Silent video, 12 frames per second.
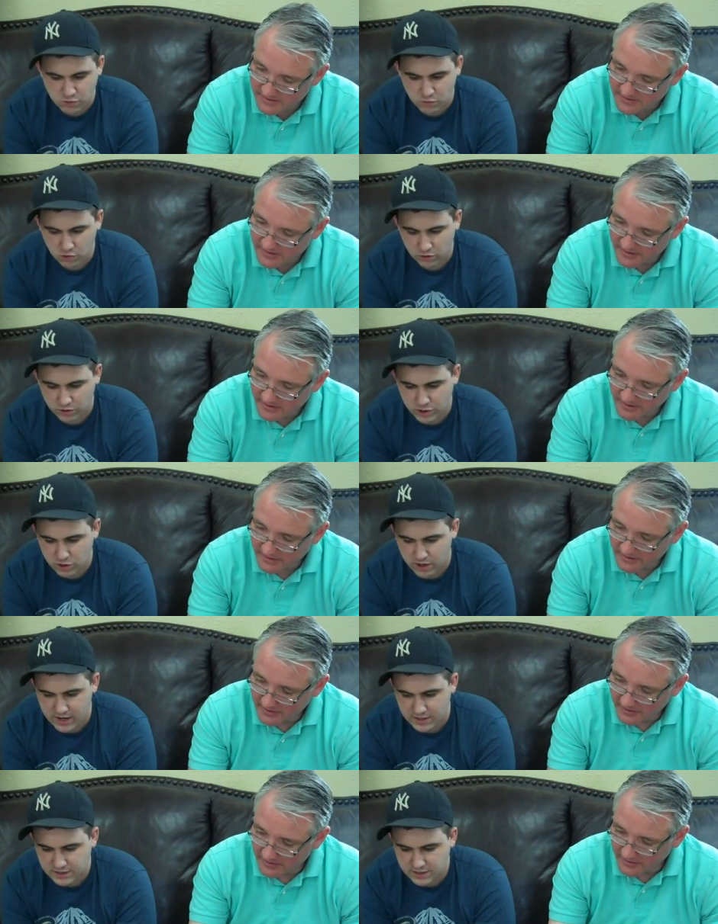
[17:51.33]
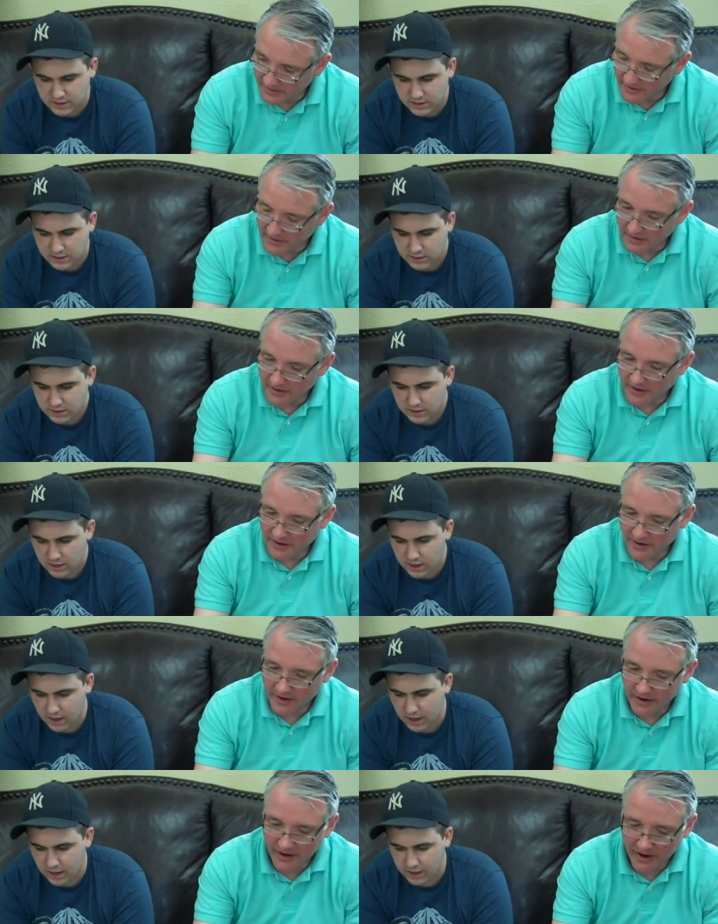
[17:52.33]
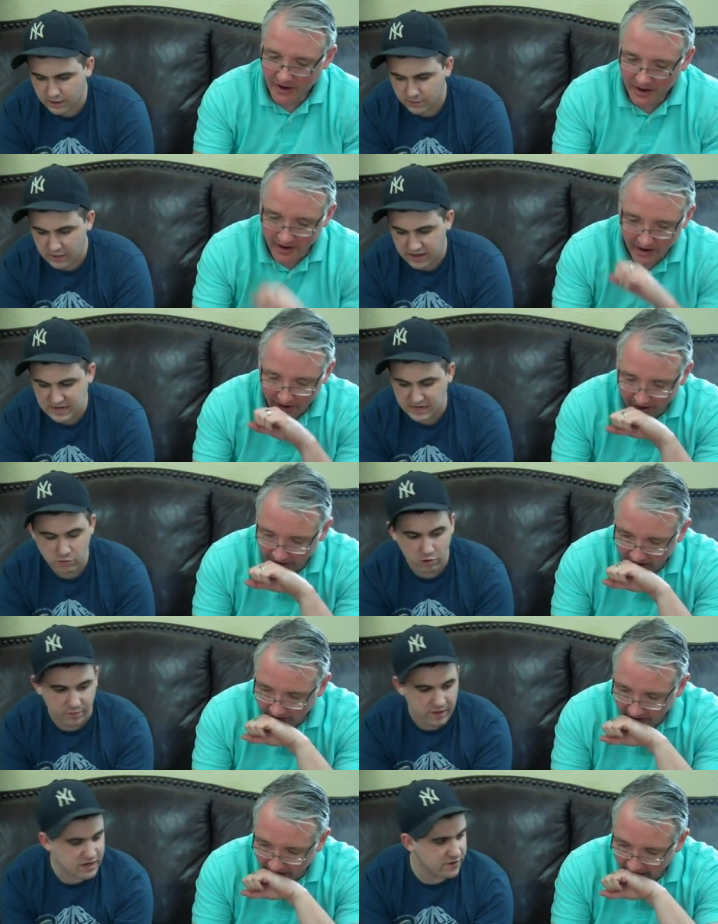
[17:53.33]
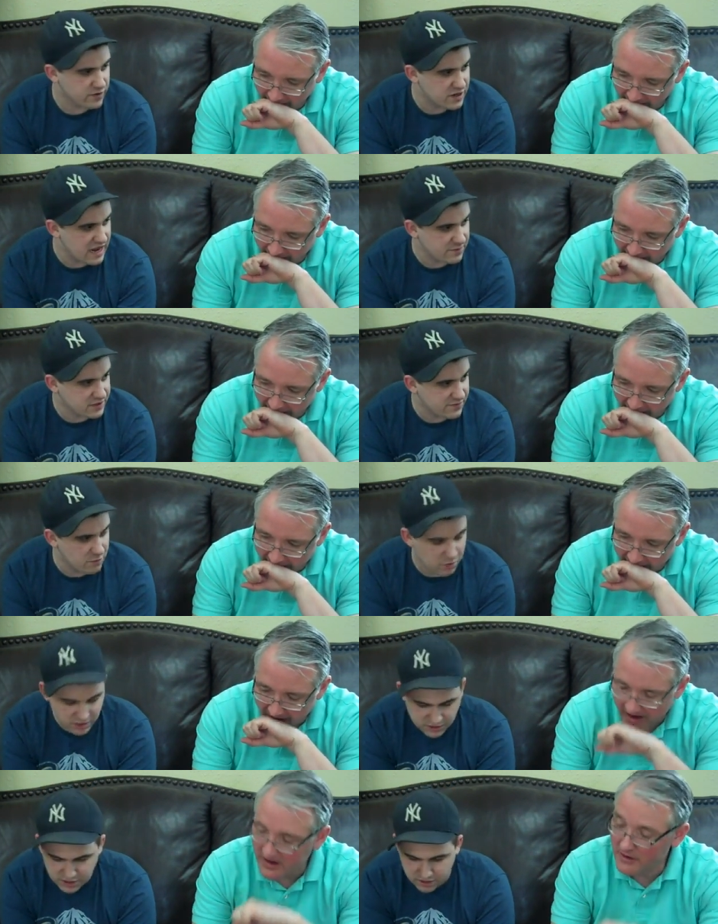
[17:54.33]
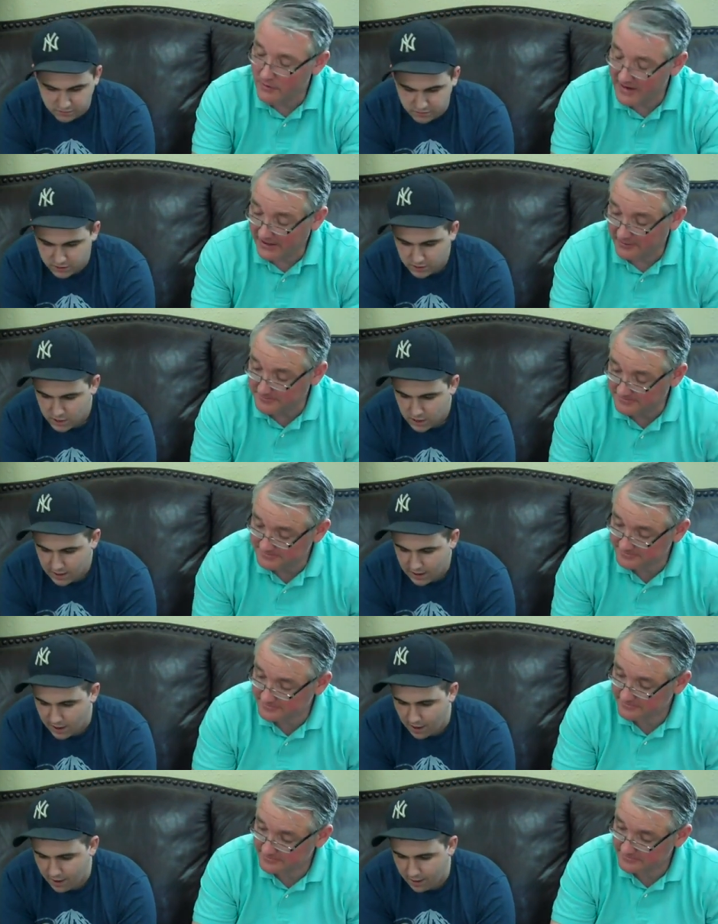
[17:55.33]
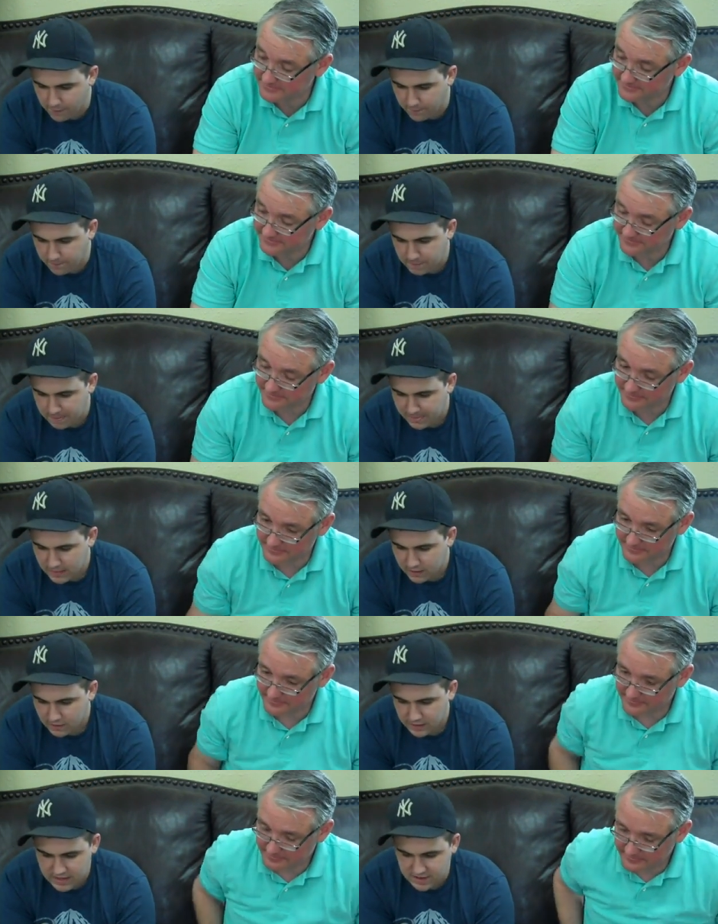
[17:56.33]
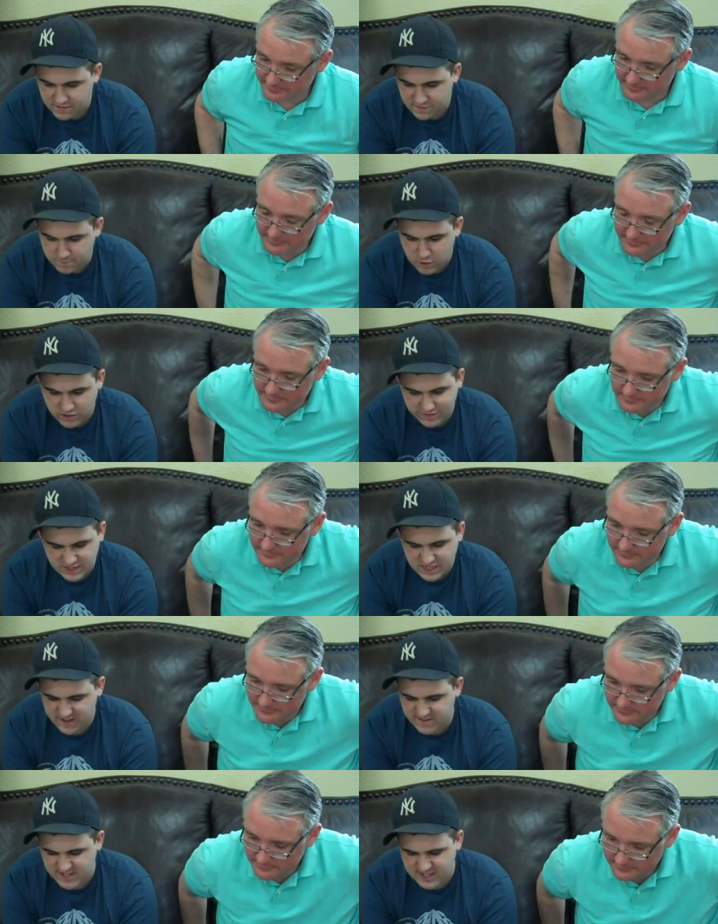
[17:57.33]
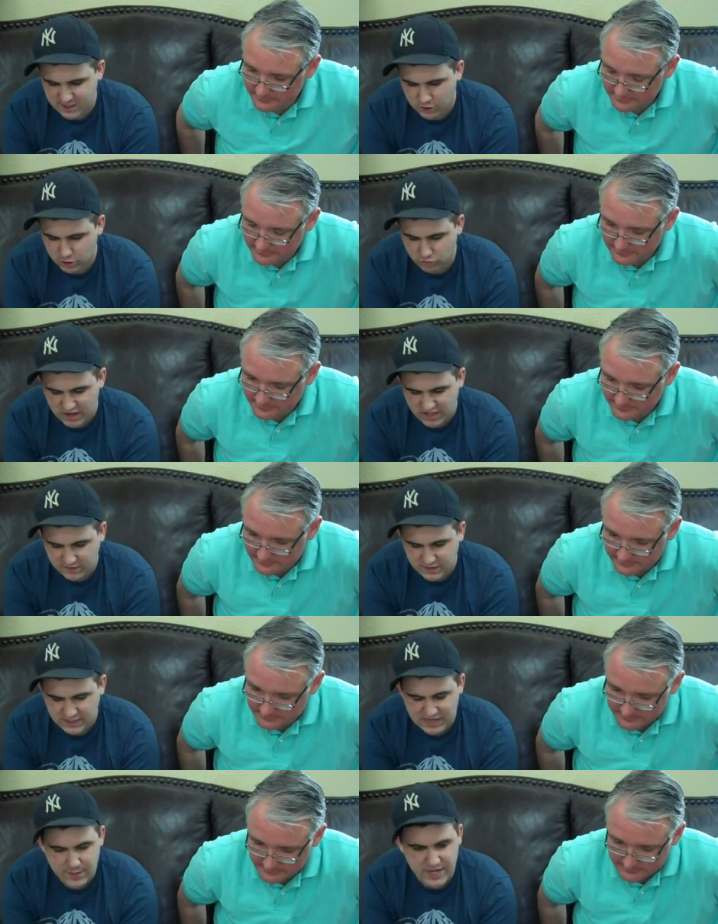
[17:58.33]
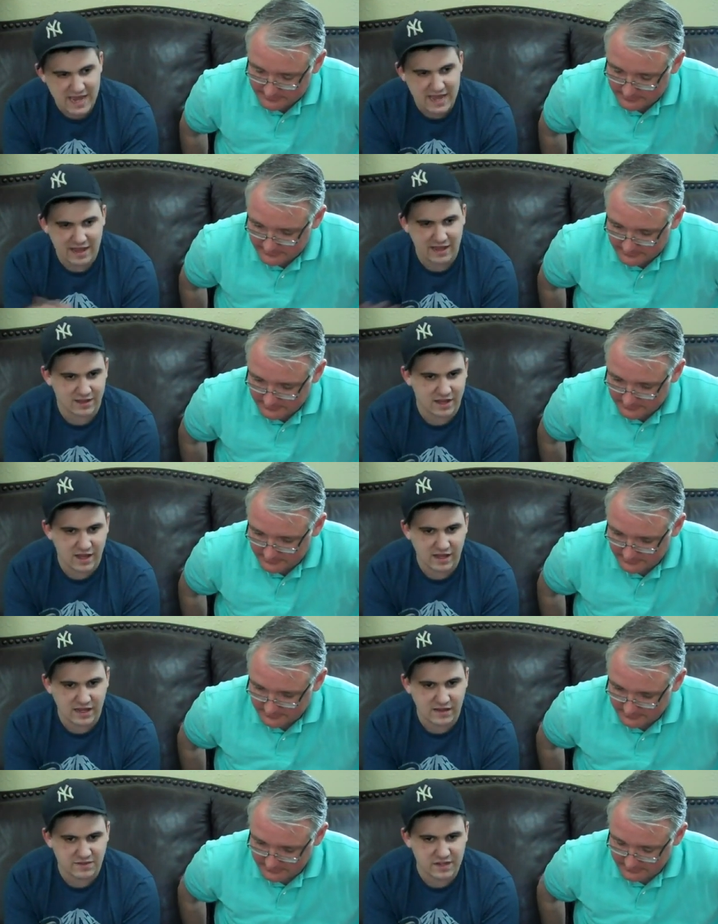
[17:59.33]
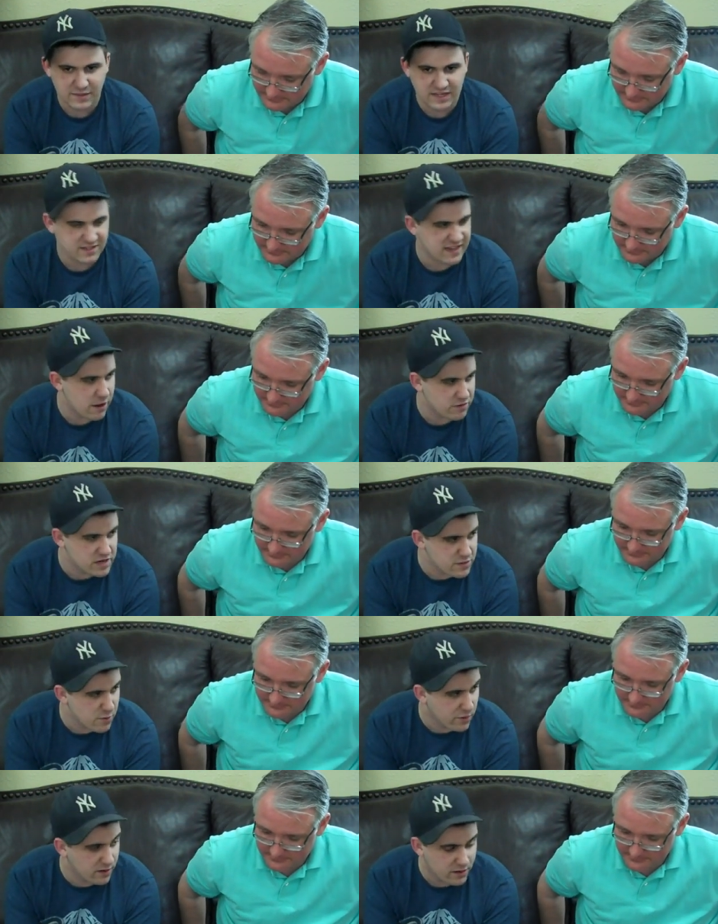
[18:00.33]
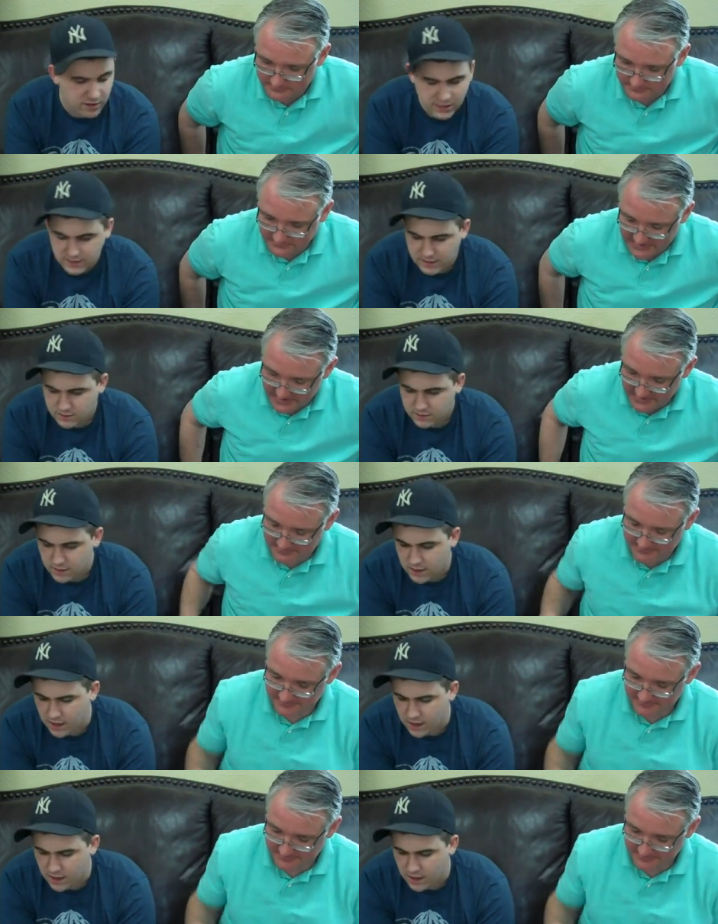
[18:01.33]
Speaker 1: two warlord traits, uh, and he can roll them on different tables if he wants to. Oh, wow. Um, his most of his stuff is still relatively the same. He can't uh, give something scout anymore. Okay.